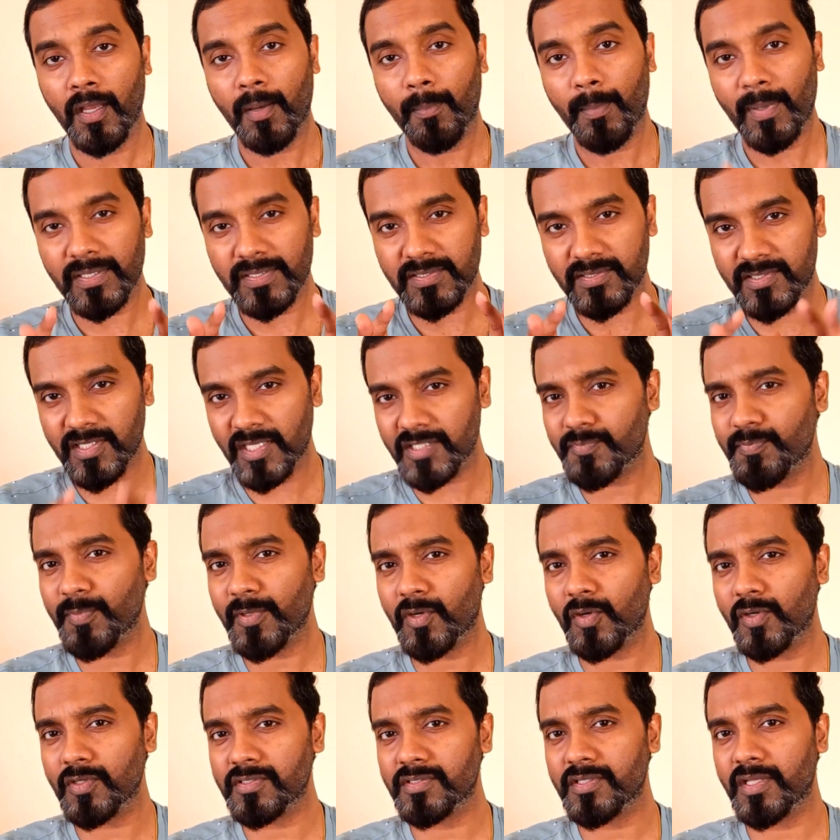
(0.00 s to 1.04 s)
but just
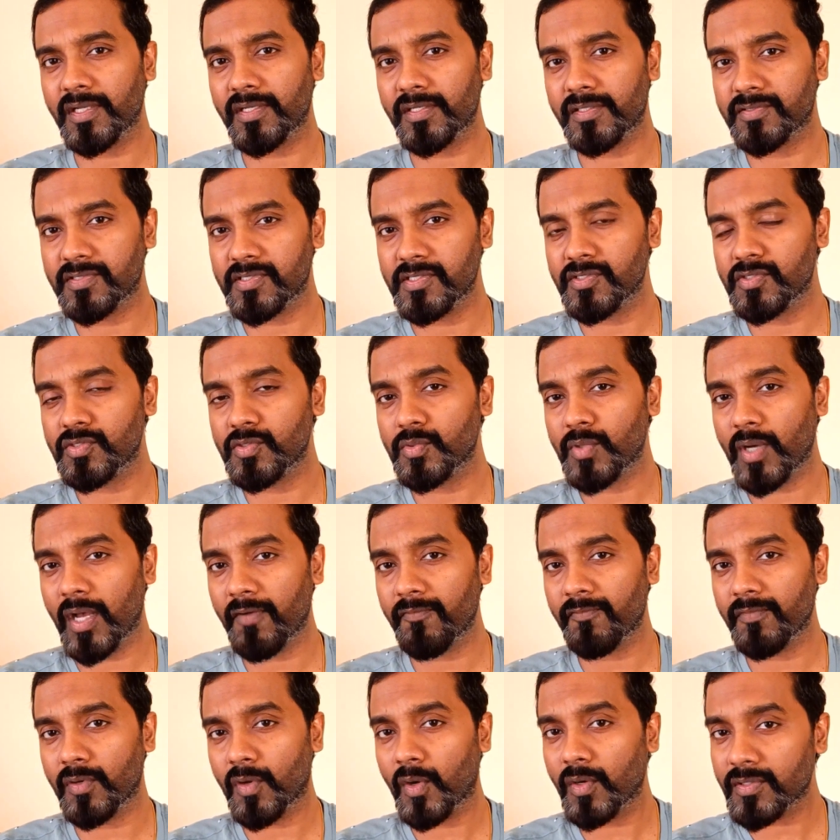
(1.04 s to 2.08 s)
because that since you
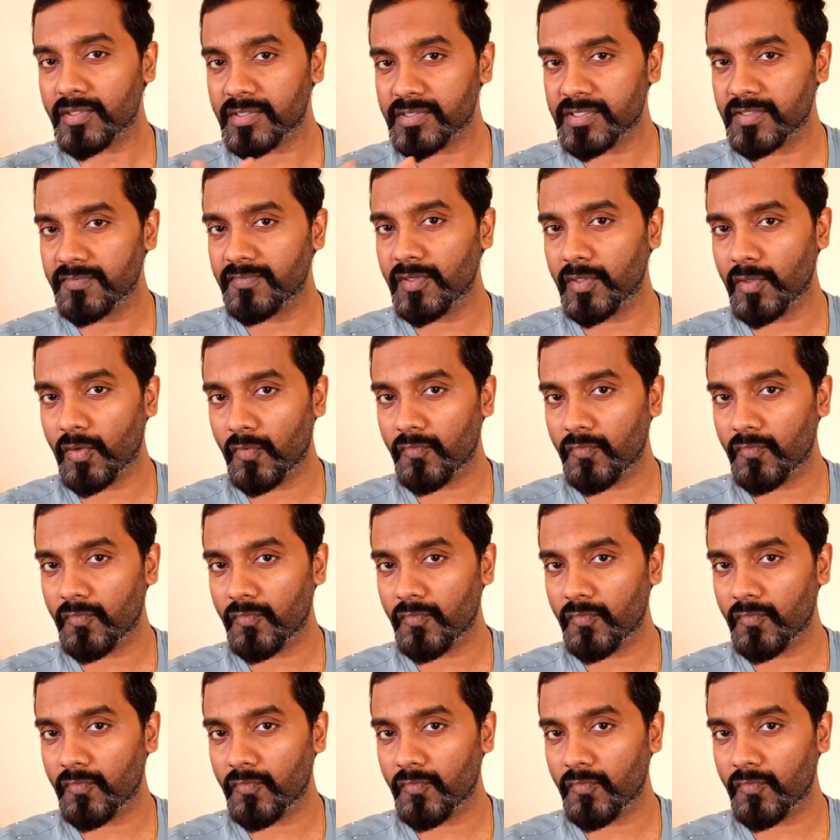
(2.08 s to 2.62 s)
have not received an